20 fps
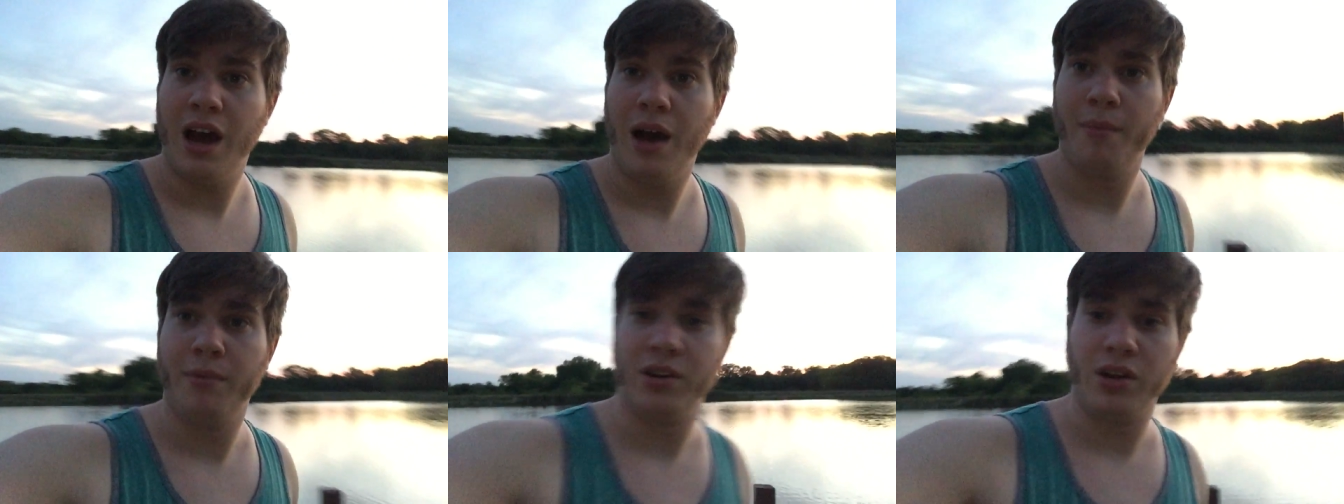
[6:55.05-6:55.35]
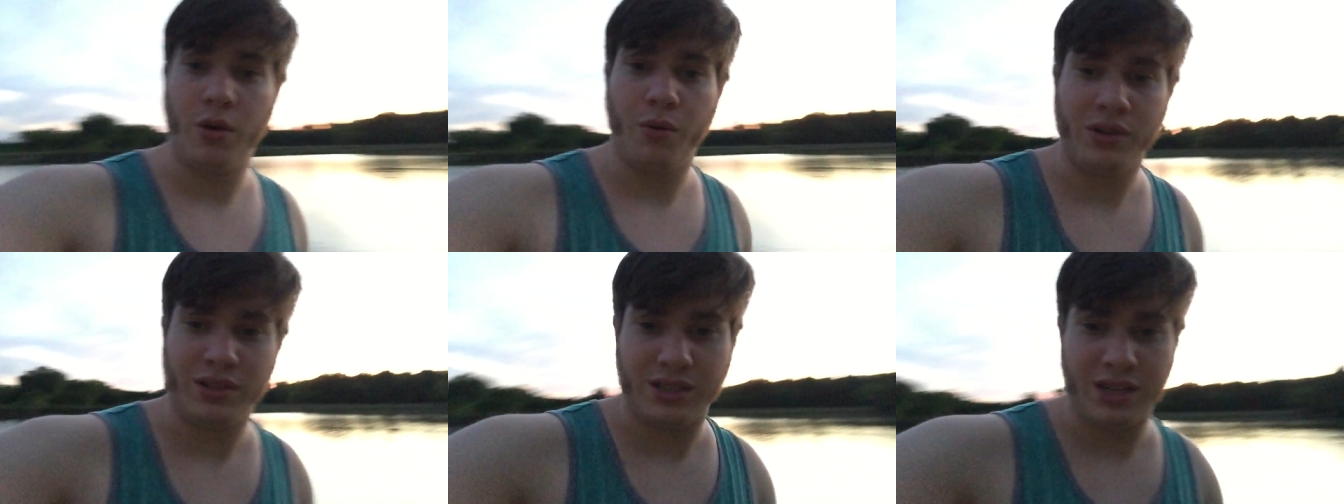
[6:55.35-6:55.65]
I'm
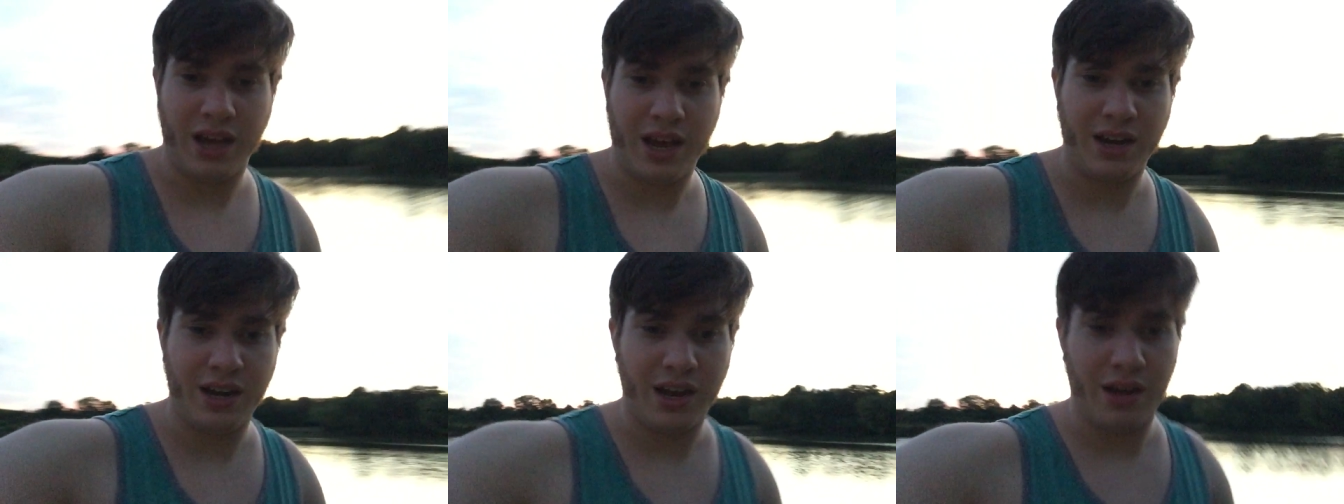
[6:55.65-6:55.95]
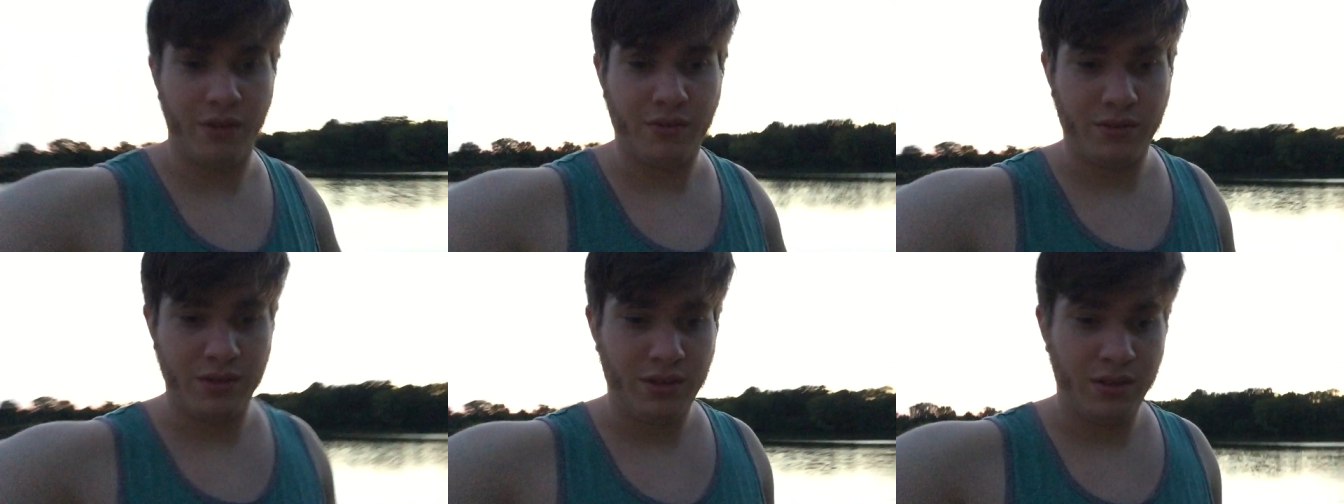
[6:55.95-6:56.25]
gonna go inside
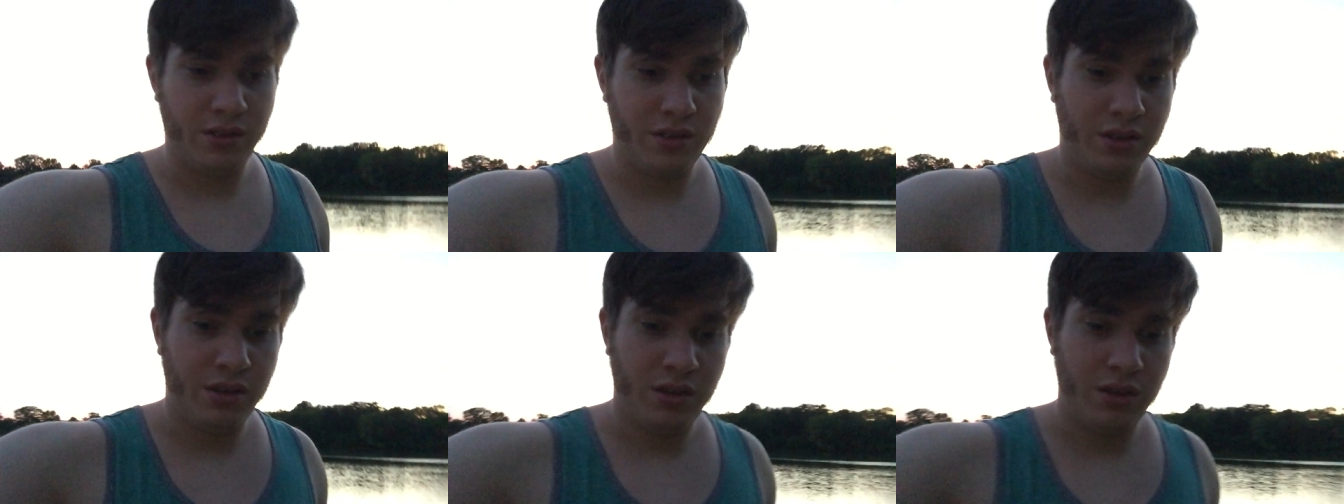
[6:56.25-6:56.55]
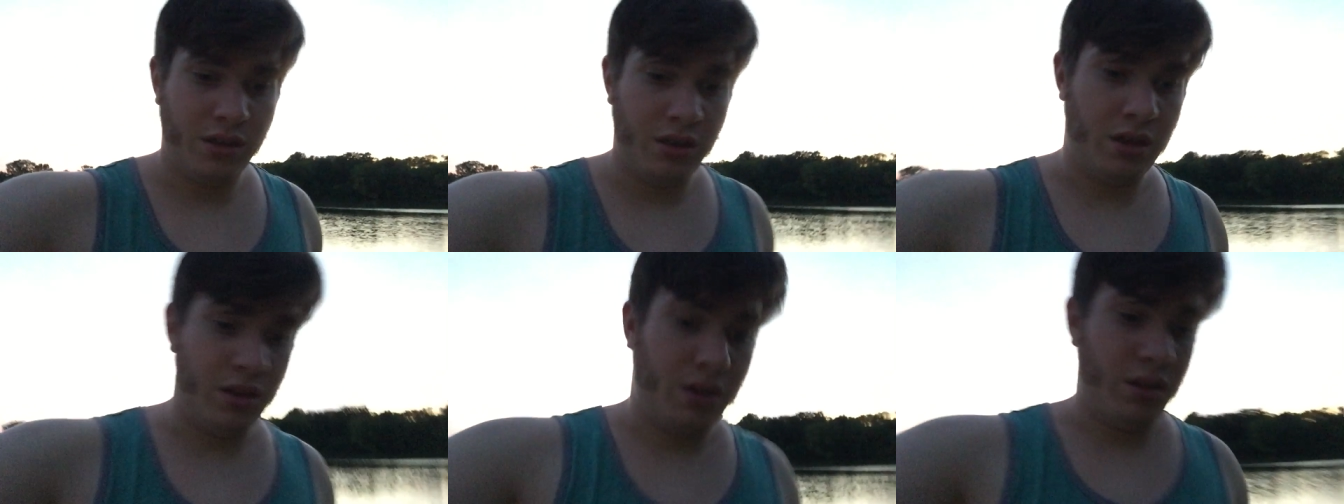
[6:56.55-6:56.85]
now.
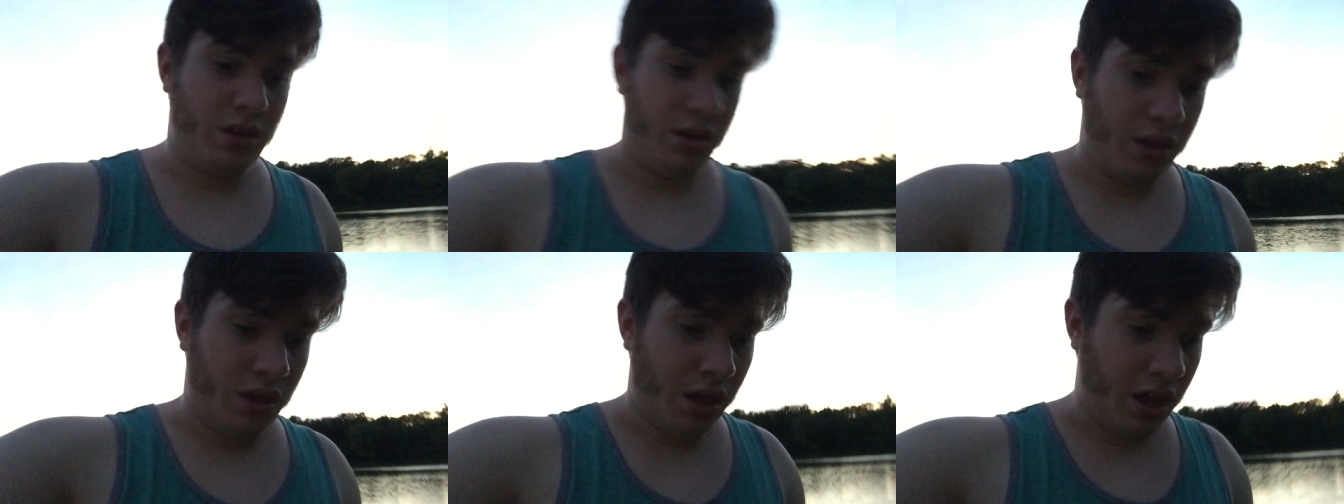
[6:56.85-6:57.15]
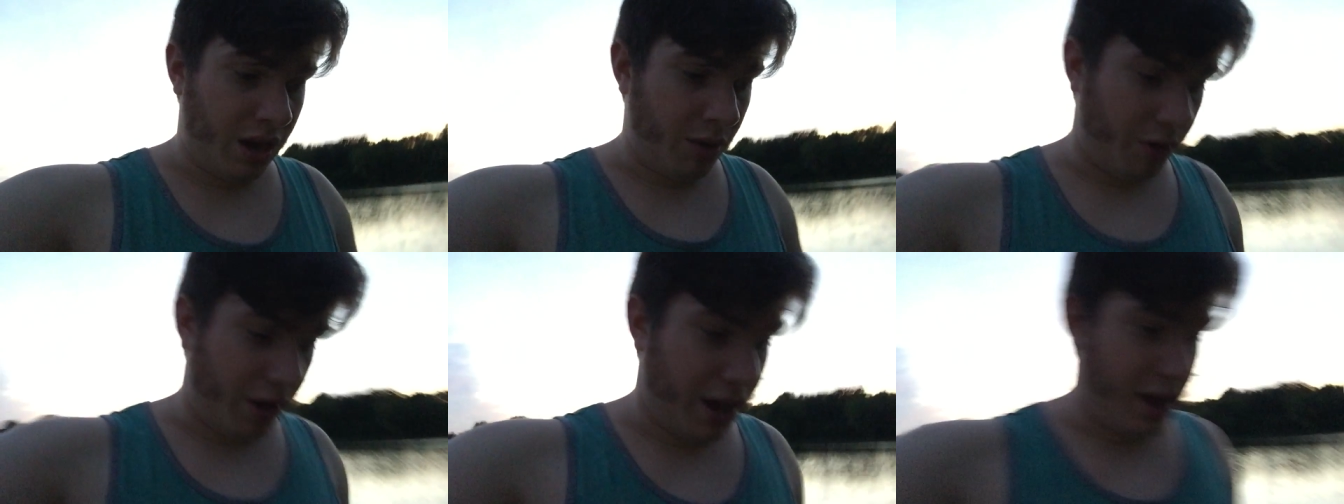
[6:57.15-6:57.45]

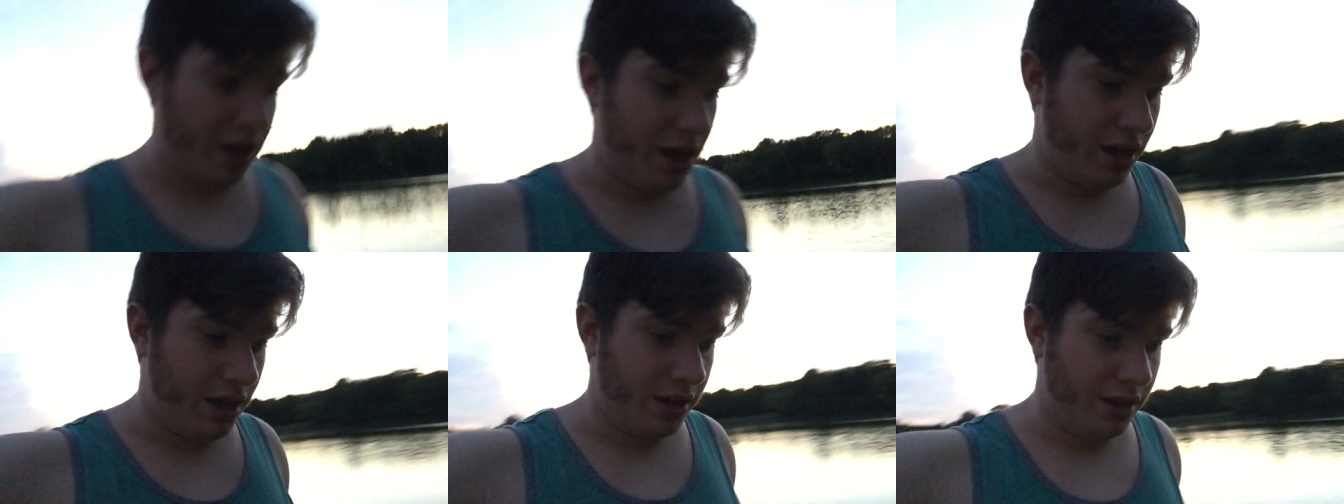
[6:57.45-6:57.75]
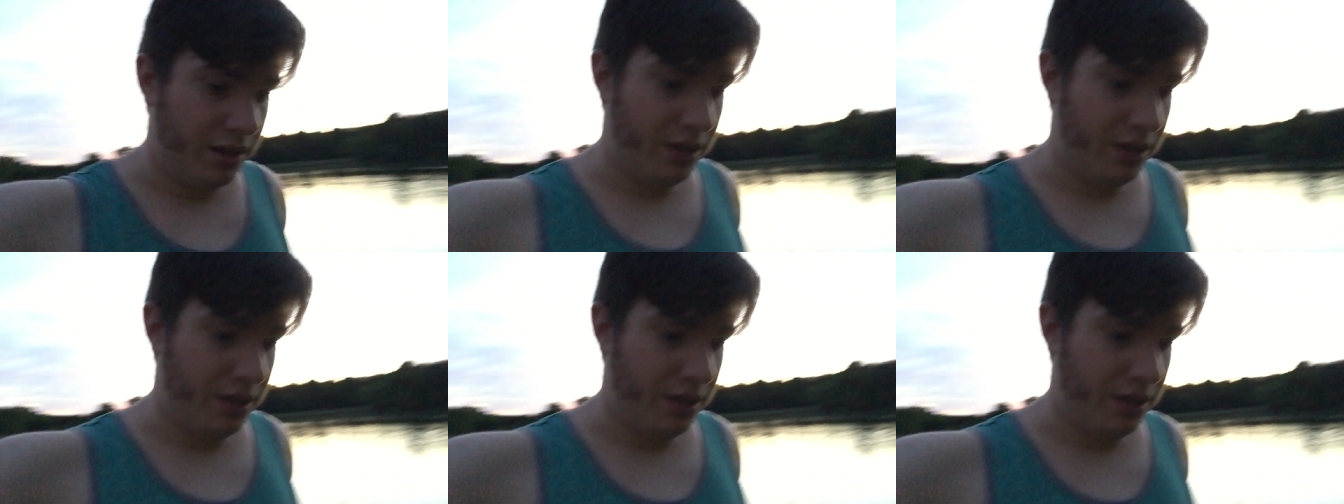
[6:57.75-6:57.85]
Anyway,